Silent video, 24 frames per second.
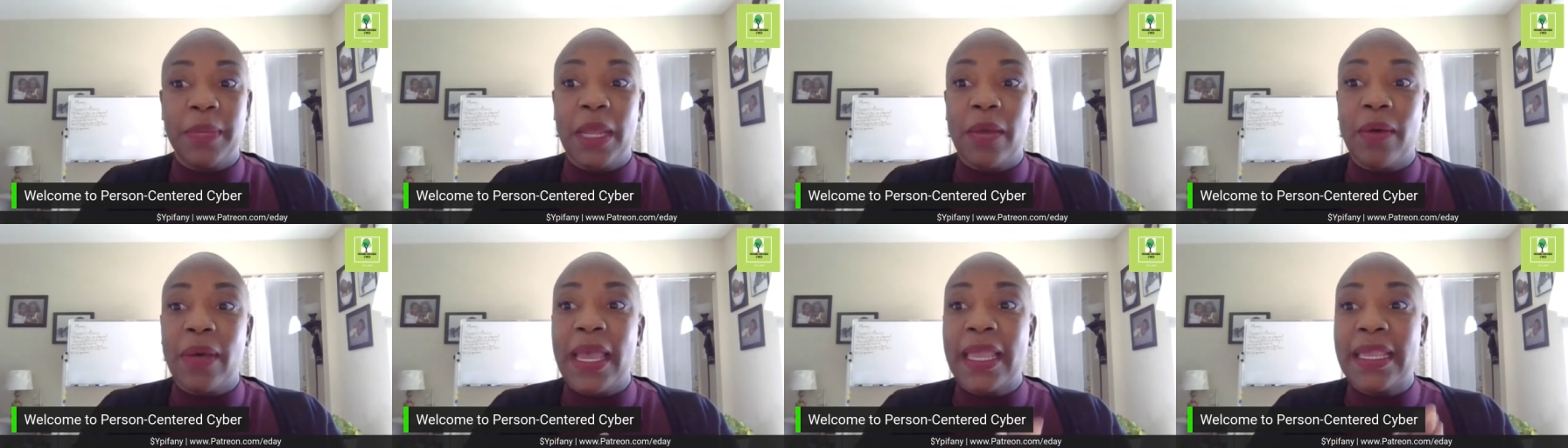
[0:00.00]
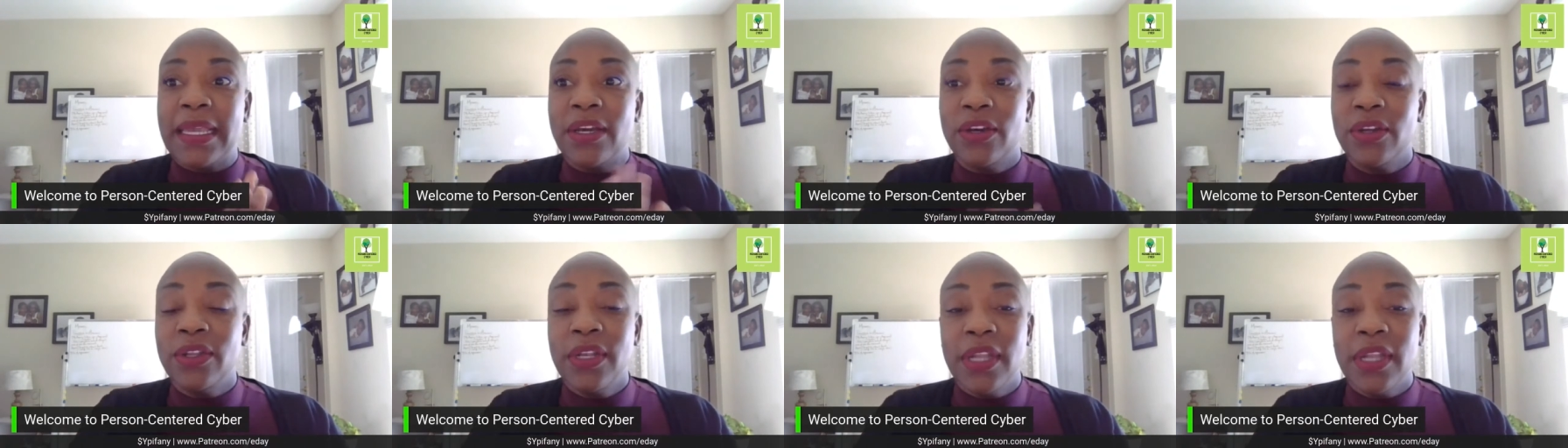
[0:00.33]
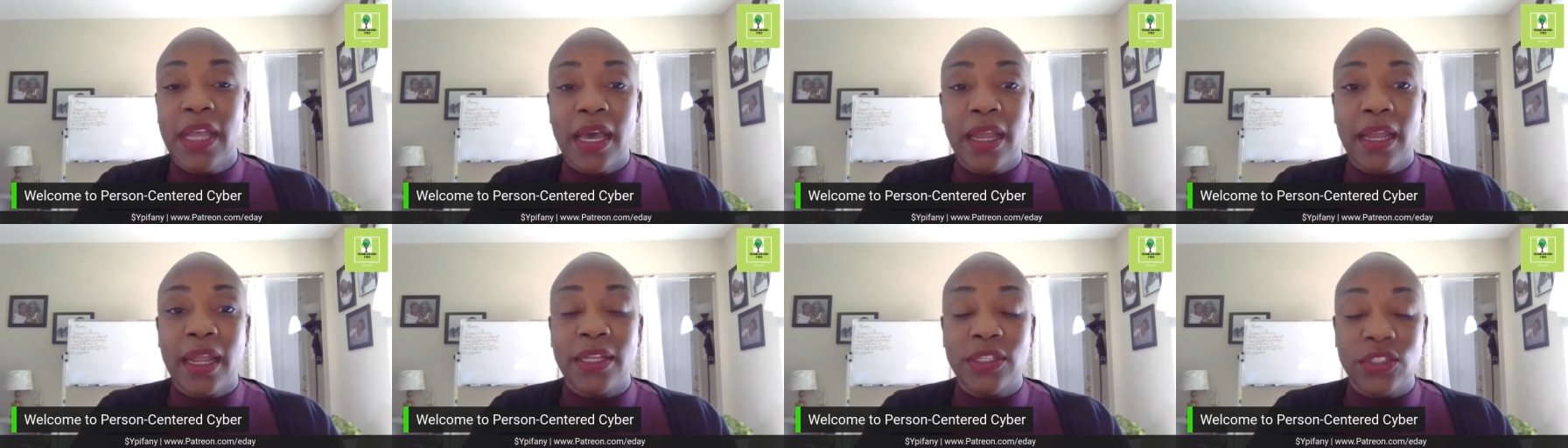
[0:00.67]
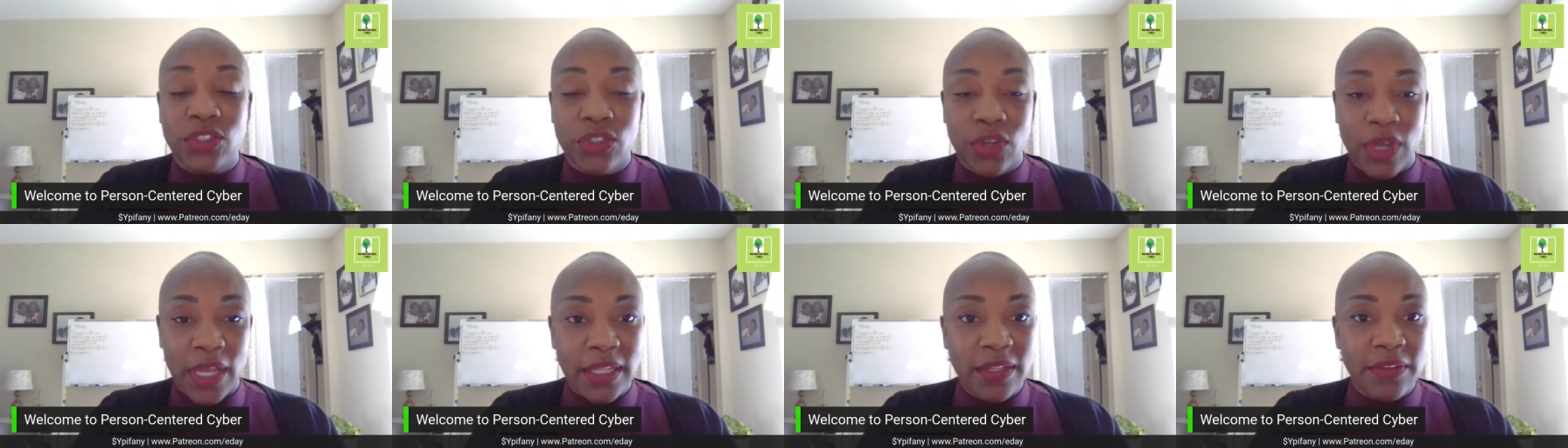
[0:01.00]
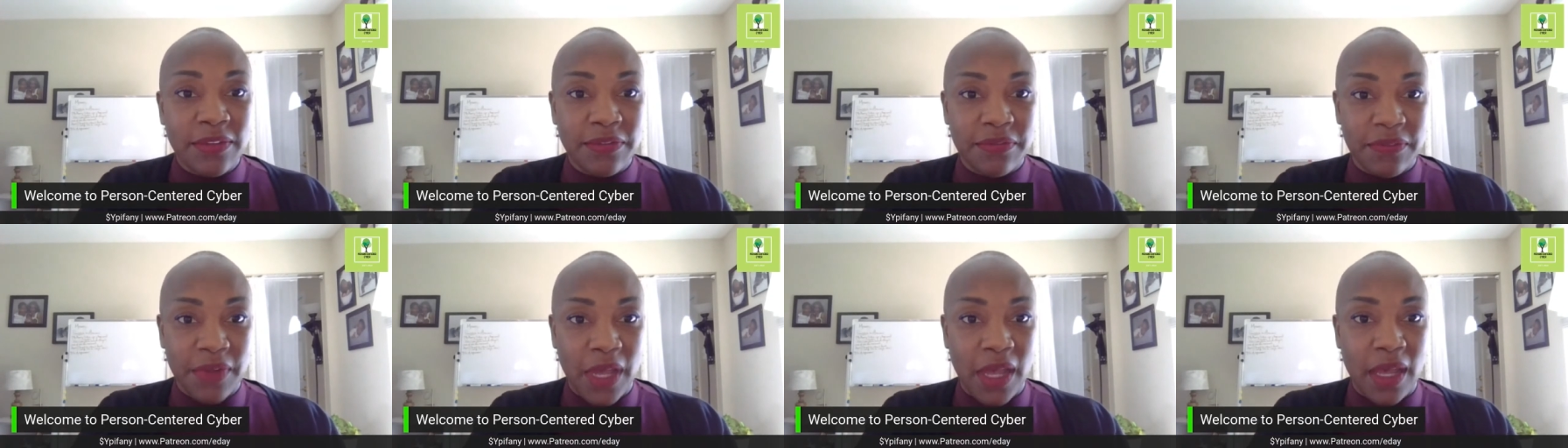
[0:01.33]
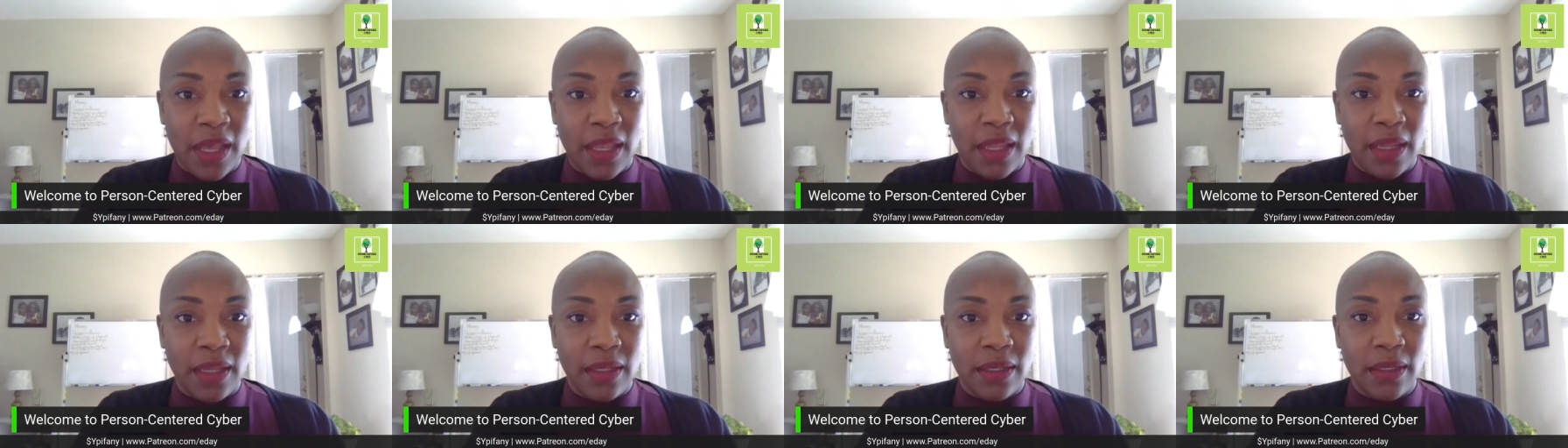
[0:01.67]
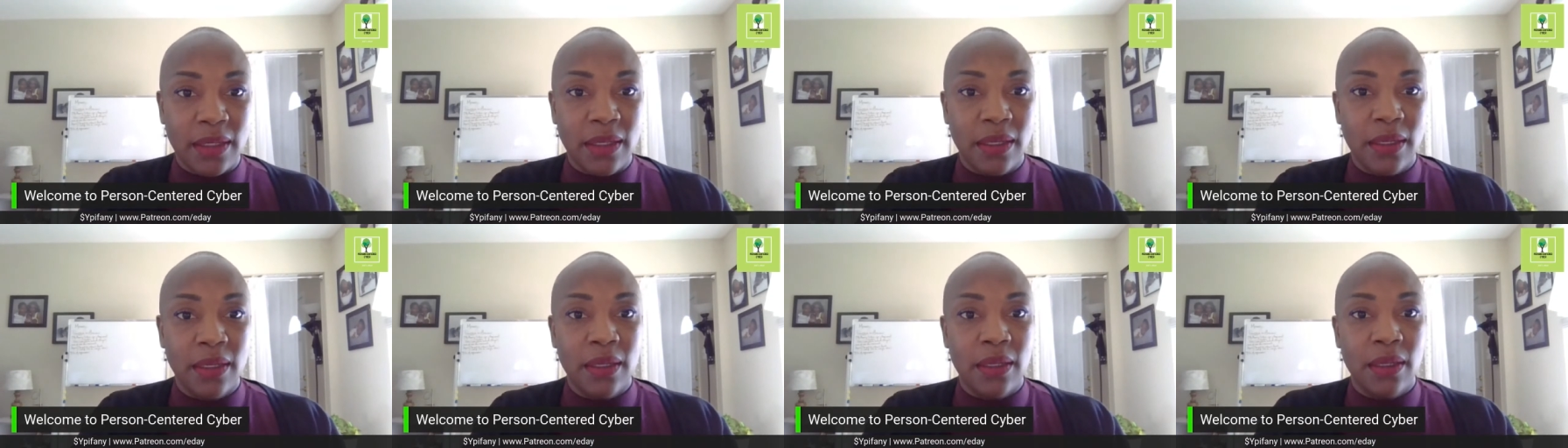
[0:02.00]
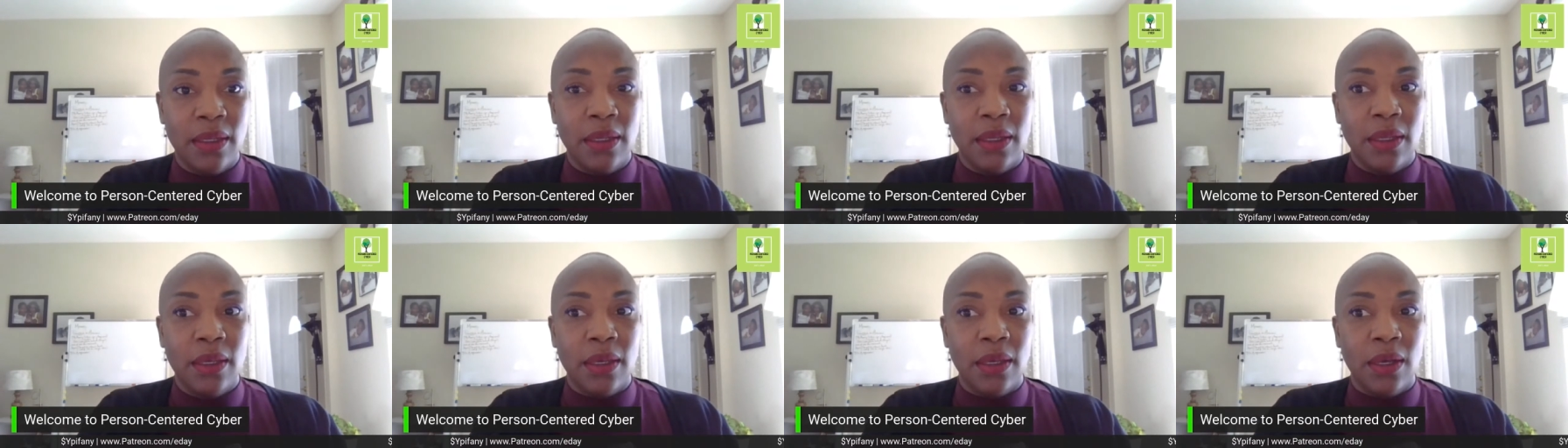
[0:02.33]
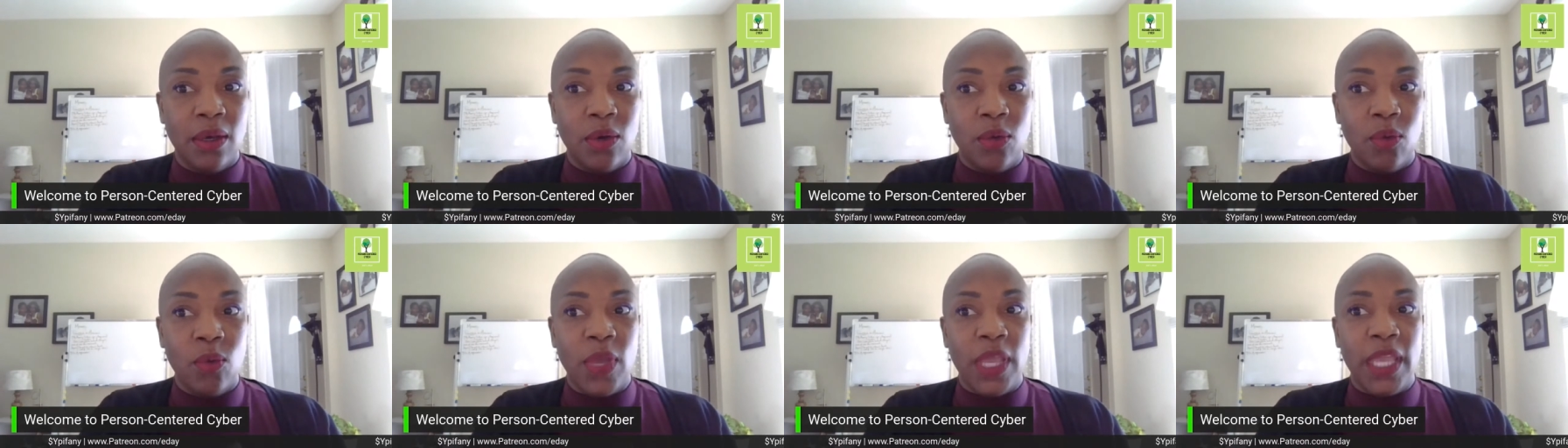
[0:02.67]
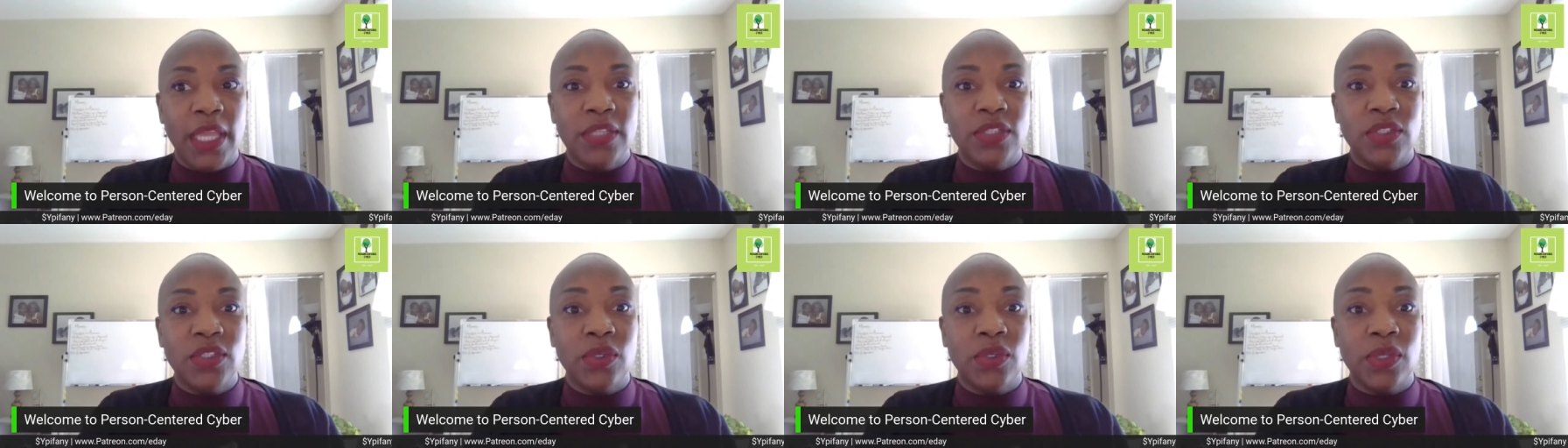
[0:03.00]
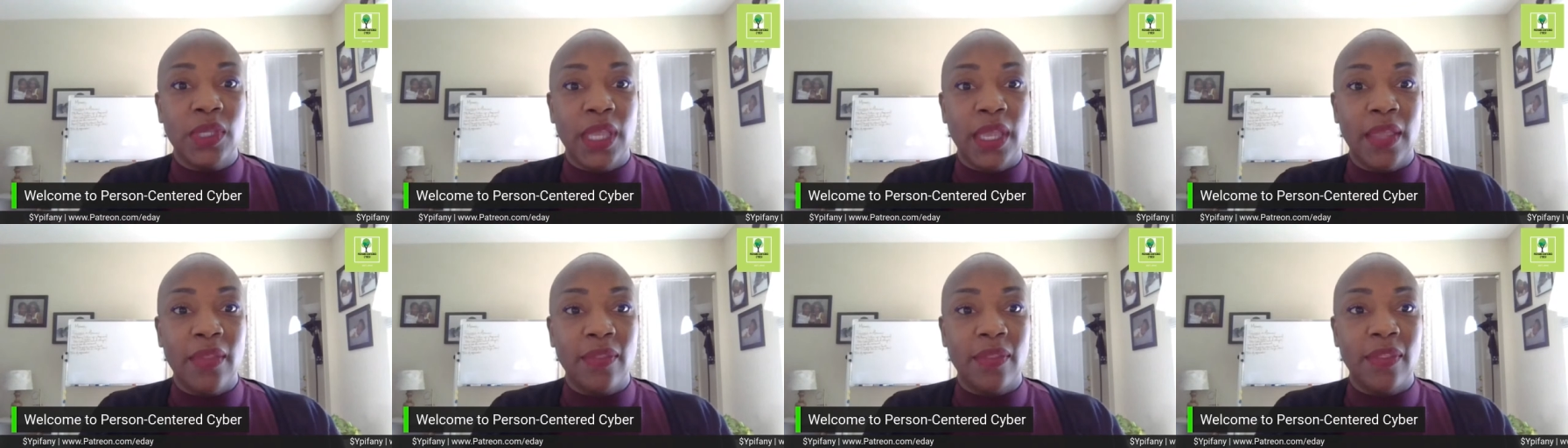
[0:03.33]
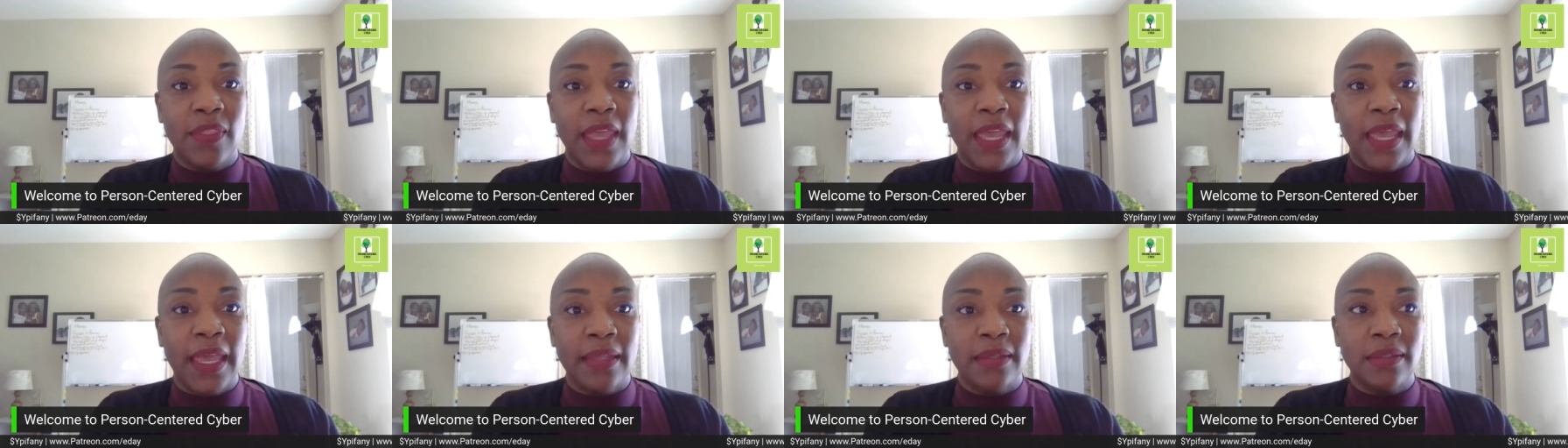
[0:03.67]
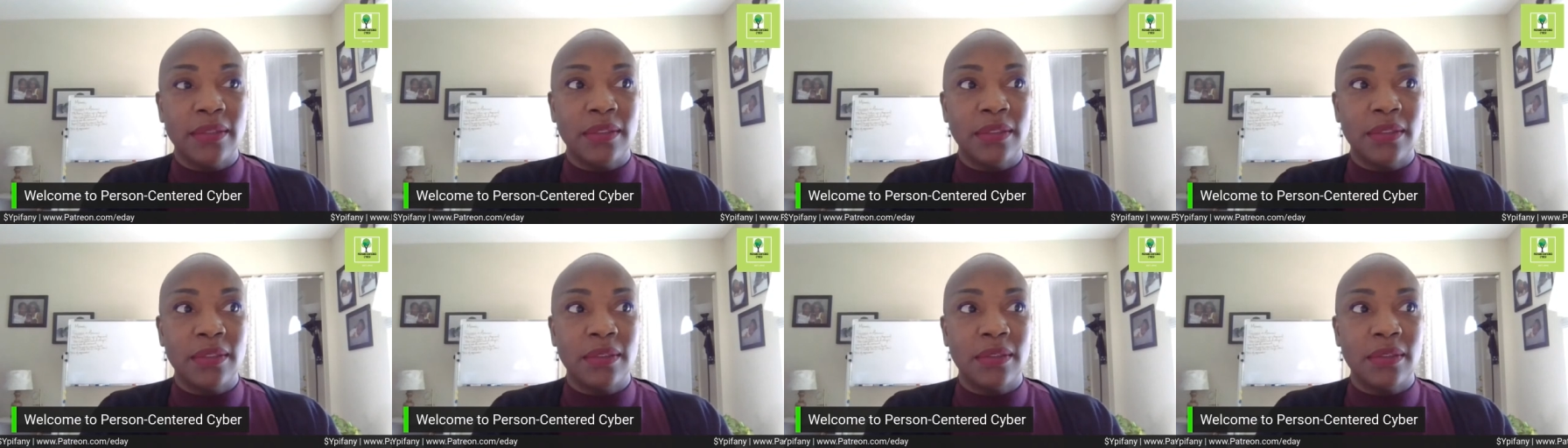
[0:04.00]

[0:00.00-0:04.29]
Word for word: Now, I could not. I tried to find a way to get that.